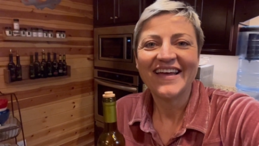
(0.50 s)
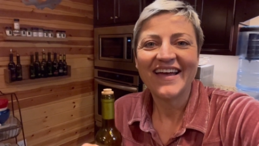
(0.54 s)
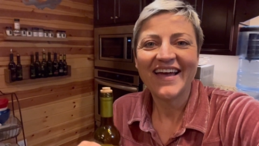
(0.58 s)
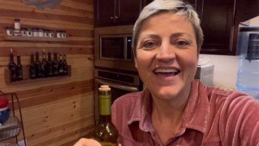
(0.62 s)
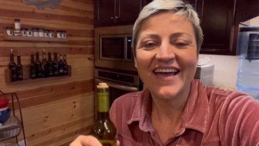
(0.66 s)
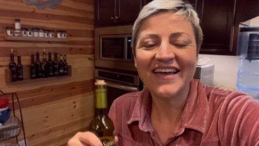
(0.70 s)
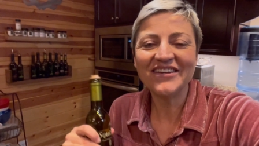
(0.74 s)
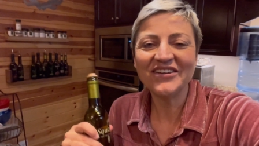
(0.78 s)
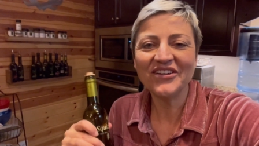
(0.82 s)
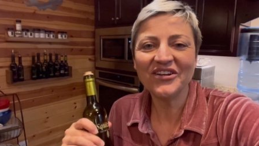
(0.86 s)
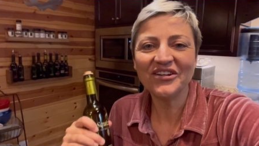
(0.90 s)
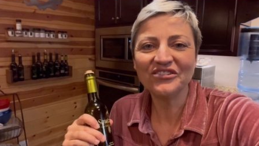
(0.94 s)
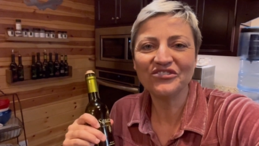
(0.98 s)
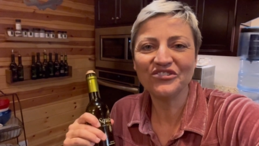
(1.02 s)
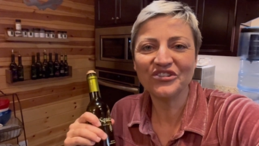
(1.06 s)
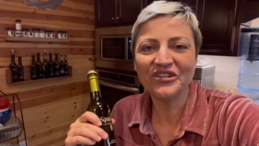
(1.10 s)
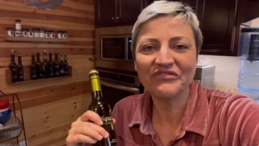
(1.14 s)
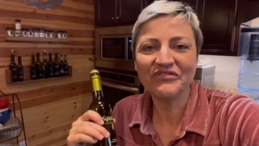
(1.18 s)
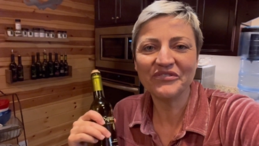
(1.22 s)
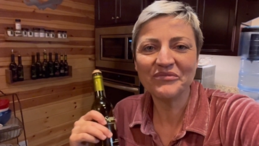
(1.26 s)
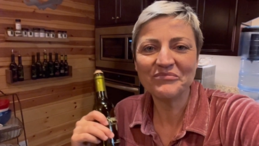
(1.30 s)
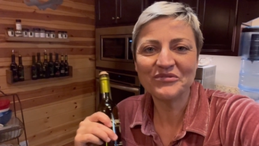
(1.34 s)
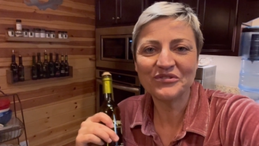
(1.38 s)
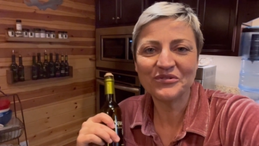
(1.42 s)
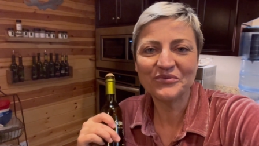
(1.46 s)
Hey y'all,
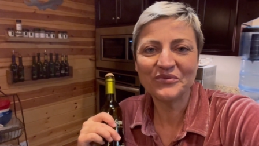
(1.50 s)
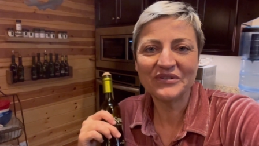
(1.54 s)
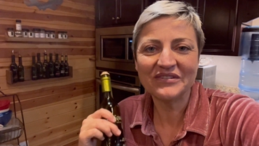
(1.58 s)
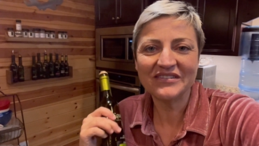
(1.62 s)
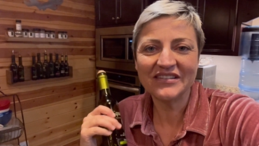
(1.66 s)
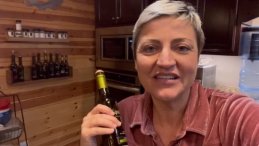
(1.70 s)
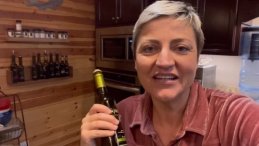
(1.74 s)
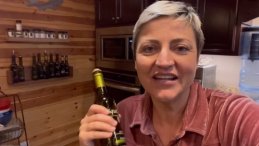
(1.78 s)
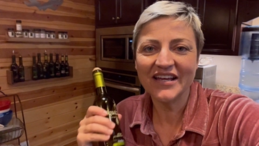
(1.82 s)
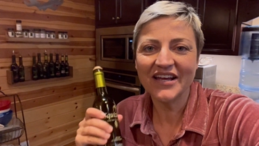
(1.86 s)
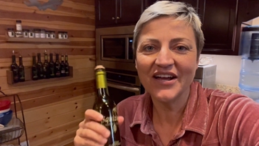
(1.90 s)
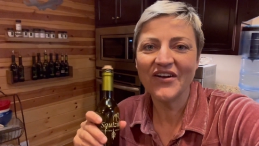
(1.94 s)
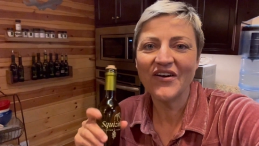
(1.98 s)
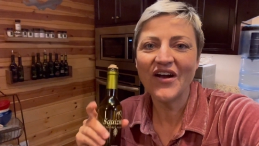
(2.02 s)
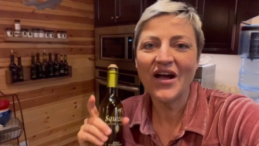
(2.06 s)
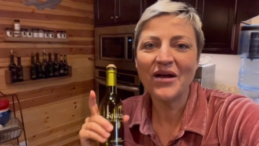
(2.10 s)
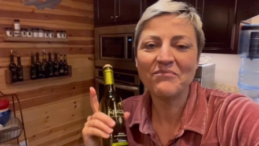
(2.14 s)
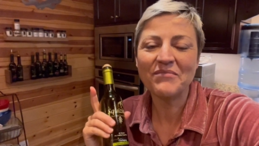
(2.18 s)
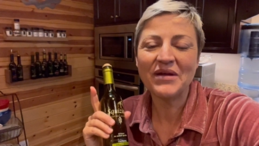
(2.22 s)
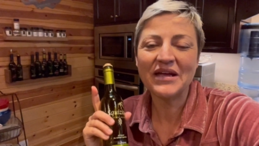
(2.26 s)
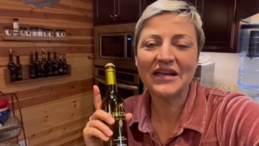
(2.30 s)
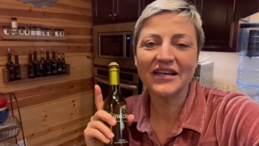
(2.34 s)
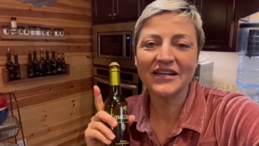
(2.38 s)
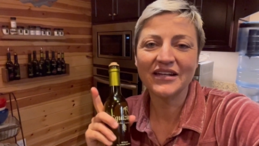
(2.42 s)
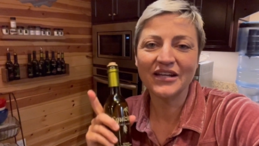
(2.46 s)
Jen from Squizito.
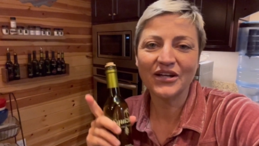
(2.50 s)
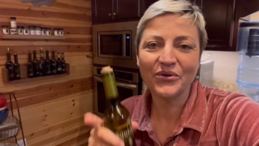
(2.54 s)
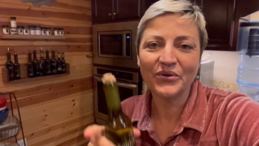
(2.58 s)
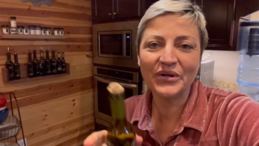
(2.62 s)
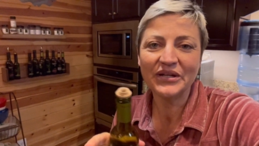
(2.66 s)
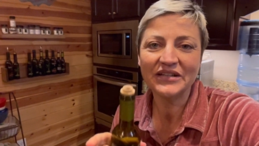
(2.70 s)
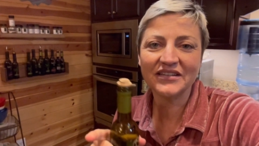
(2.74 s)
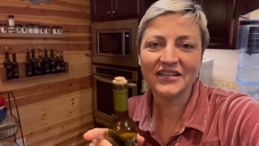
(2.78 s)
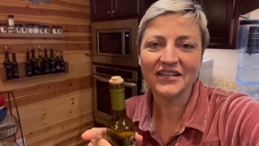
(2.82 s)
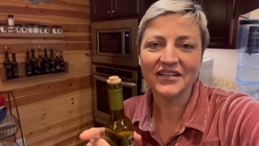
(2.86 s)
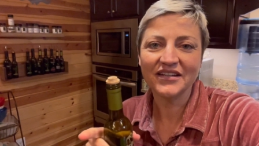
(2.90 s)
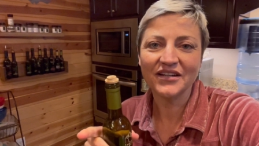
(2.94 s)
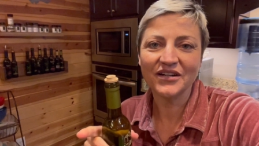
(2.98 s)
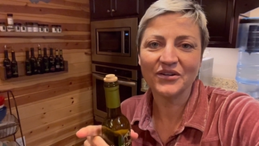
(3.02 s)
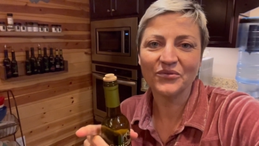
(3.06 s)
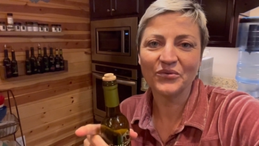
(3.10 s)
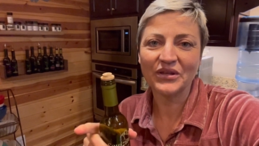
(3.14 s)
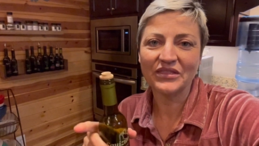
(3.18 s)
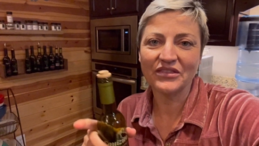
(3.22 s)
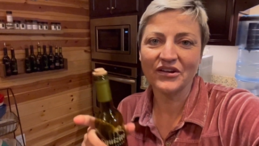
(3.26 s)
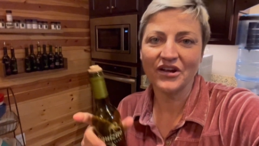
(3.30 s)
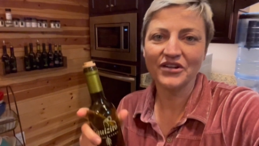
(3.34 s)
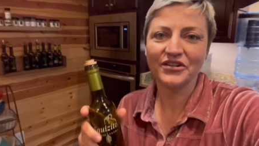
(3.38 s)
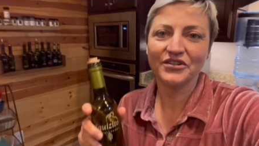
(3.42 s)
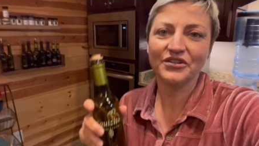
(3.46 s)
I'm making a quick dinner
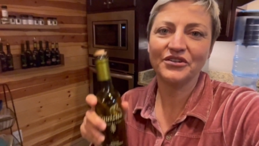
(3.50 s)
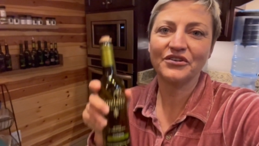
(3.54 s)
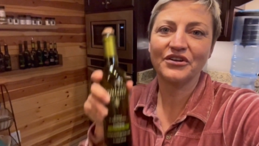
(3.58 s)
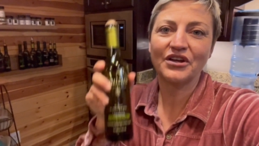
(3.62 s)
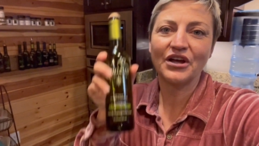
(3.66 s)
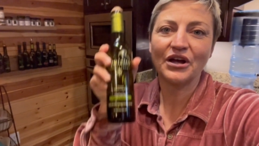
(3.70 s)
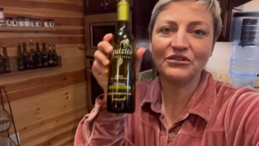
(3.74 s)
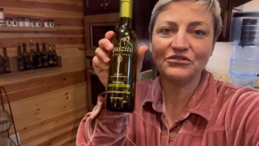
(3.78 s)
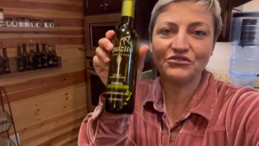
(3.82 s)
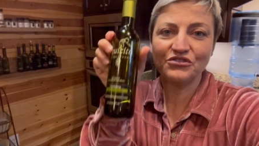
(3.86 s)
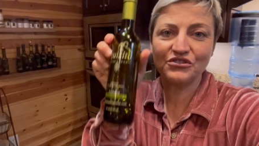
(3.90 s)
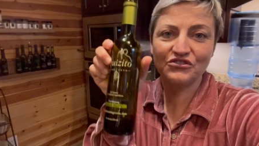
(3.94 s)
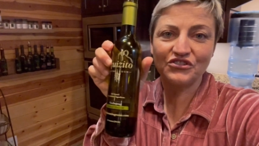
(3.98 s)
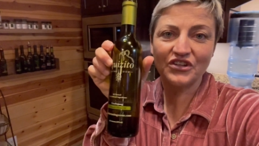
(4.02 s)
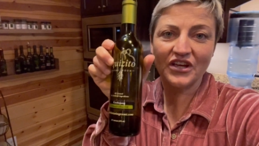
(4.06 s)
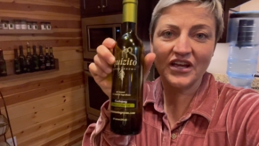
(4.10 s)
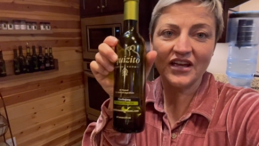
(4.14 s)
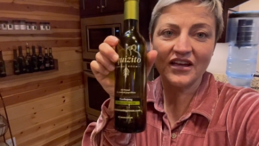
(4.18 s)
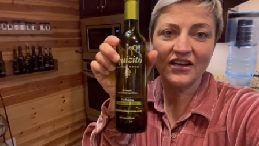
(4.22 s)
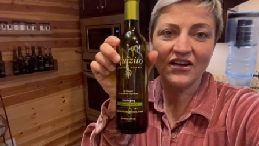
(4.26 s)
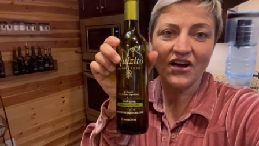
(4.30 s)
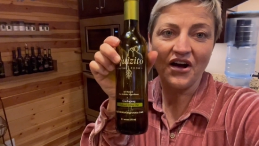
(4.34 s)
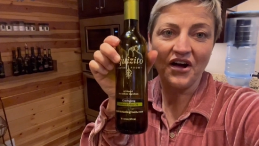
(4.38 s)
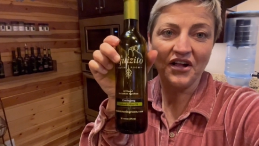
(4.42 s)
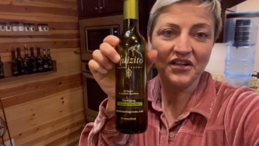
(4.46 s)
with our new
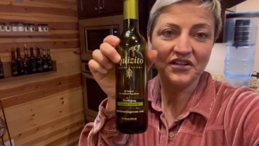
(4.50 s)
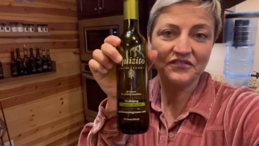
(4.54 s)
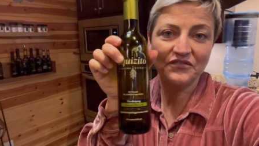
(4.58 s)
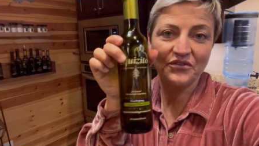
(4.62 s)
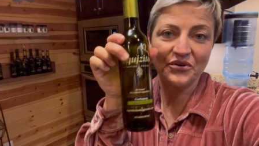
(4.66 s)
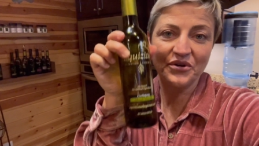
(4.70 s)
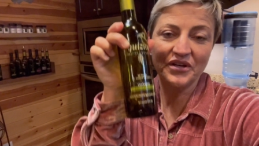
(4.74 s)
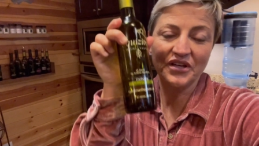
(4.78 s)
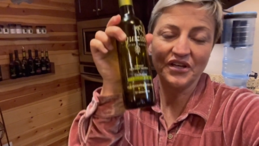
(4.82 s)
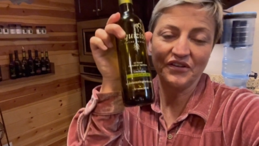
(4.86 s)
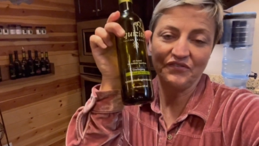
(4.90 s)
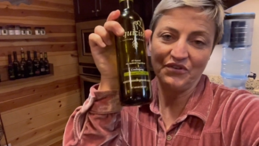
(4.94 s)
gochujang olive oil.